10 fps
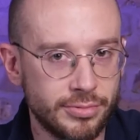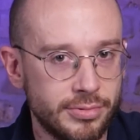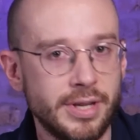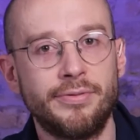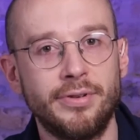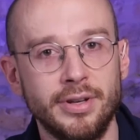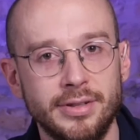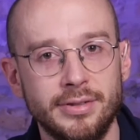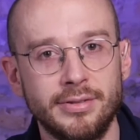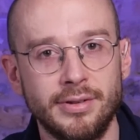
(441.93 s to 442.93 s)
different
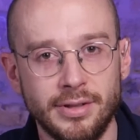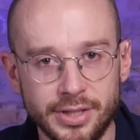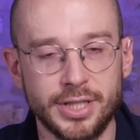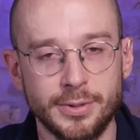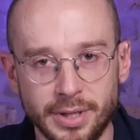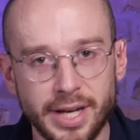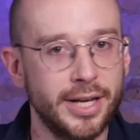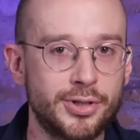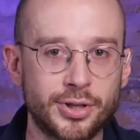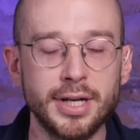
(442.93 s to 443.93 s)
legitimate
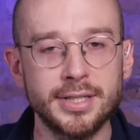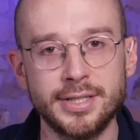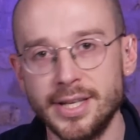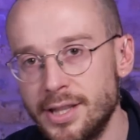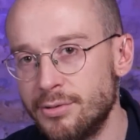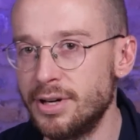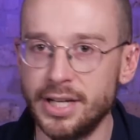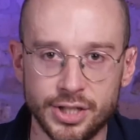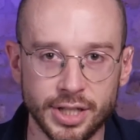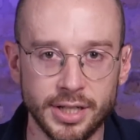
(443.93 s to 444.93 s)
interests in the
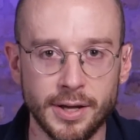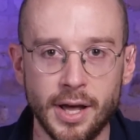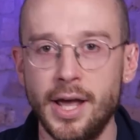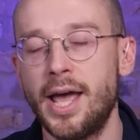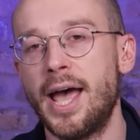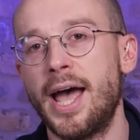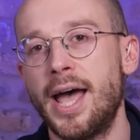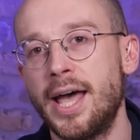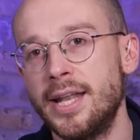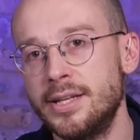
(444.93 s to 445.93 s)
region,
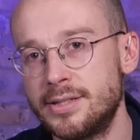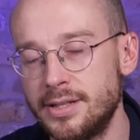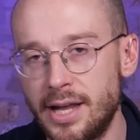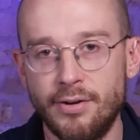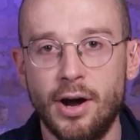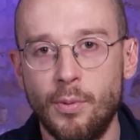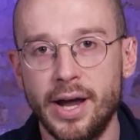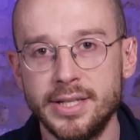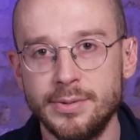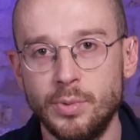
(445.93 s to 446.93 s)
and there are
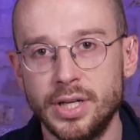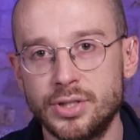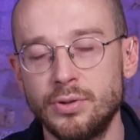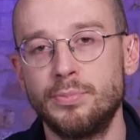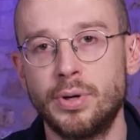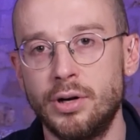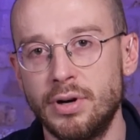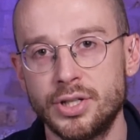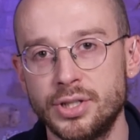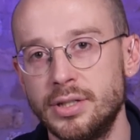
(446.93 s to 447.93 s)
ways in which sort of
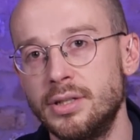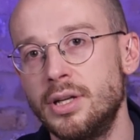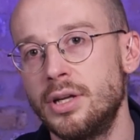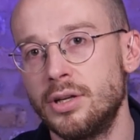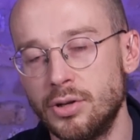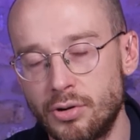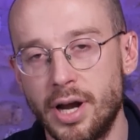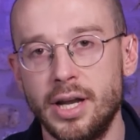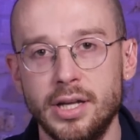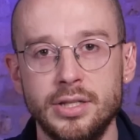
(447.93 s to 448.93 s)
pro-Russian
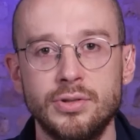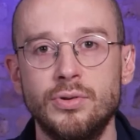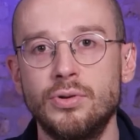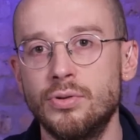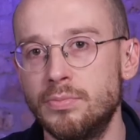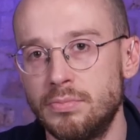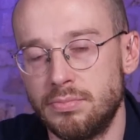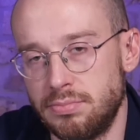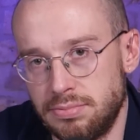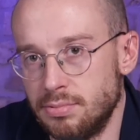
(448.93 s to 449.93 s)
Ukrainians or
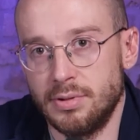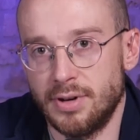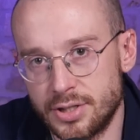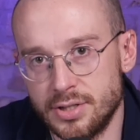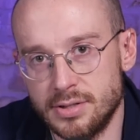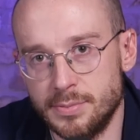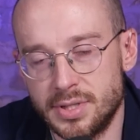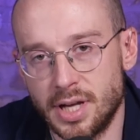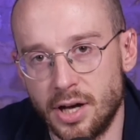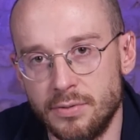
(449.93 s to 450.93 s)
the Russians
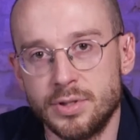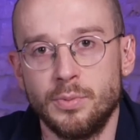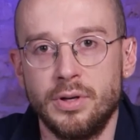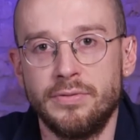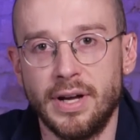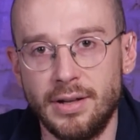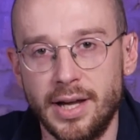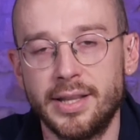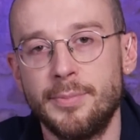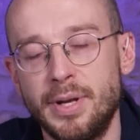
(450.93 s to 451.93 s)
themselves would have felt
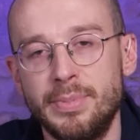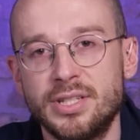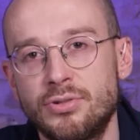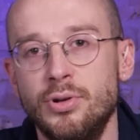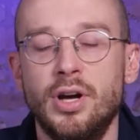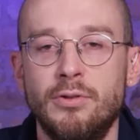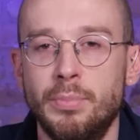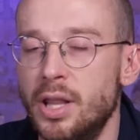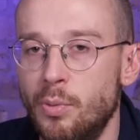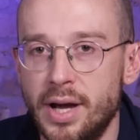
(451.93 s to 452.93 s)
like they've been a bit screwed over
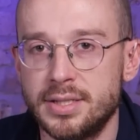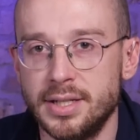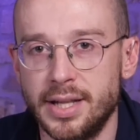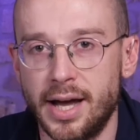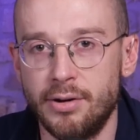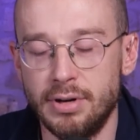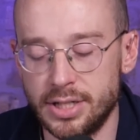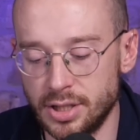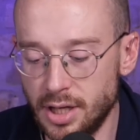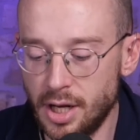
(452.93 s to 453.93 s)
by the West in that
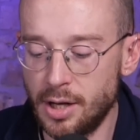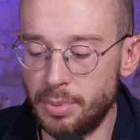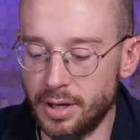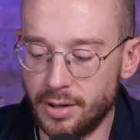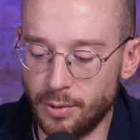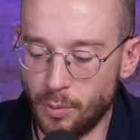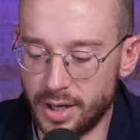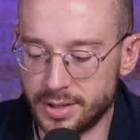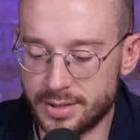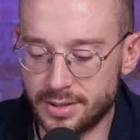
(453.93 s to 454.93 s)
region. But
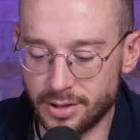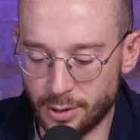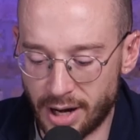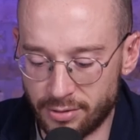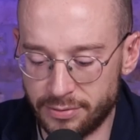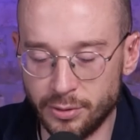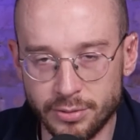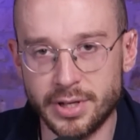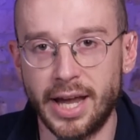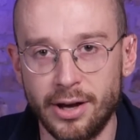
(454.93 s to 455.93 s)
once you have a
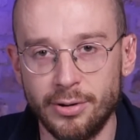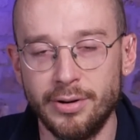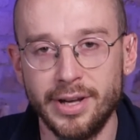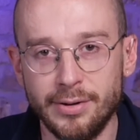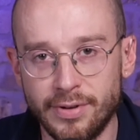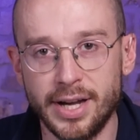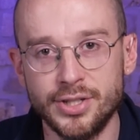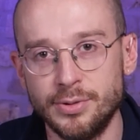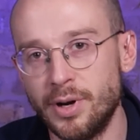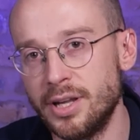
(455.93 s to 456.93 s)
full-scale
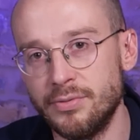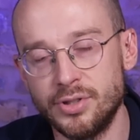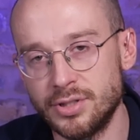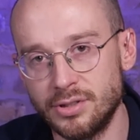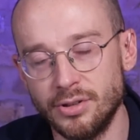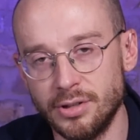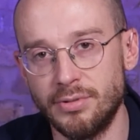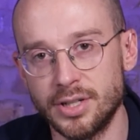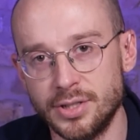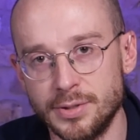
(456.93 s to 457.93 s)
invasion where you've just got the
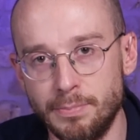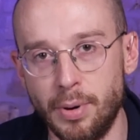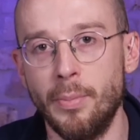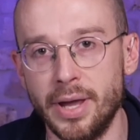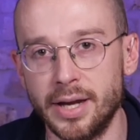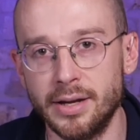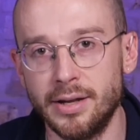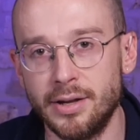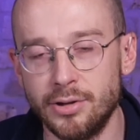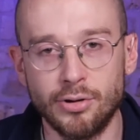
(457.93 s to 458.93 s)
Russians bombing
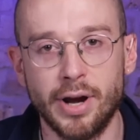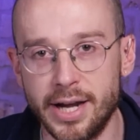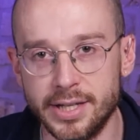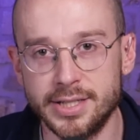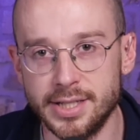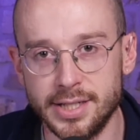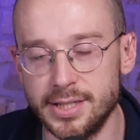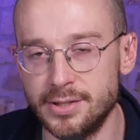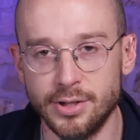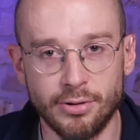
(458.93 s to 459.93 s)
Ukrainian
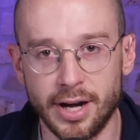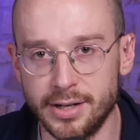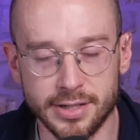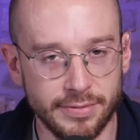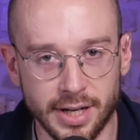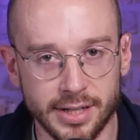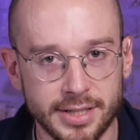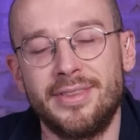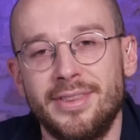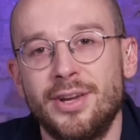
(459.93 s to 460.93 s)
cities and Ukrainian
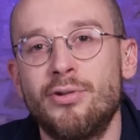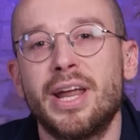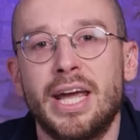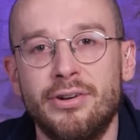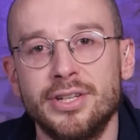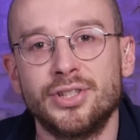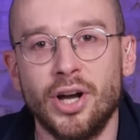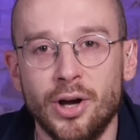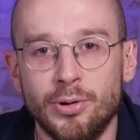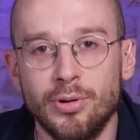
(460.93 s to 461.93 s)
civilians, the grey areas
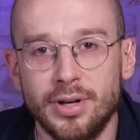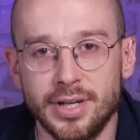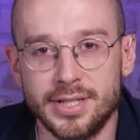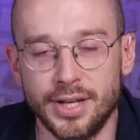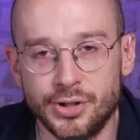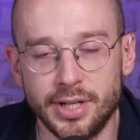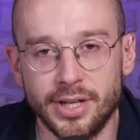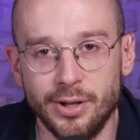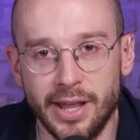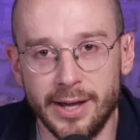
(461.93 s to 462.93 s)
go, essentially,
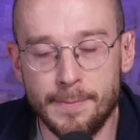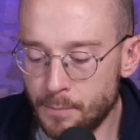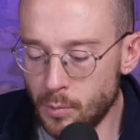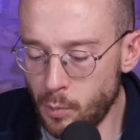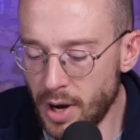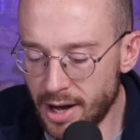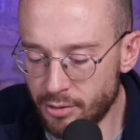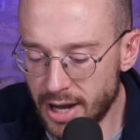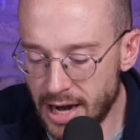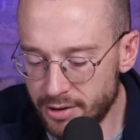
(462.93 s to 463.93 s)
don't they? Where
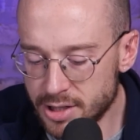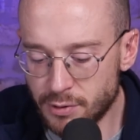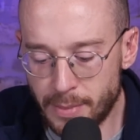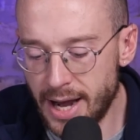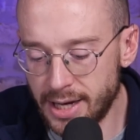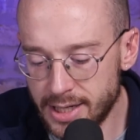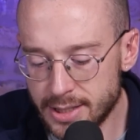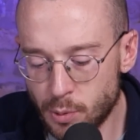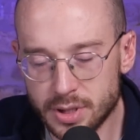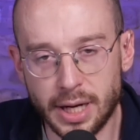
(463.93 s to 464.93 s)
grey areas remain
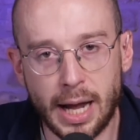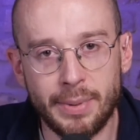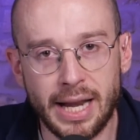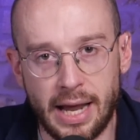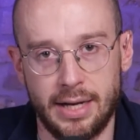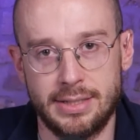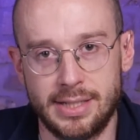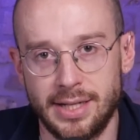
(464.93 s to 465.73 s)
is what's going to happen next.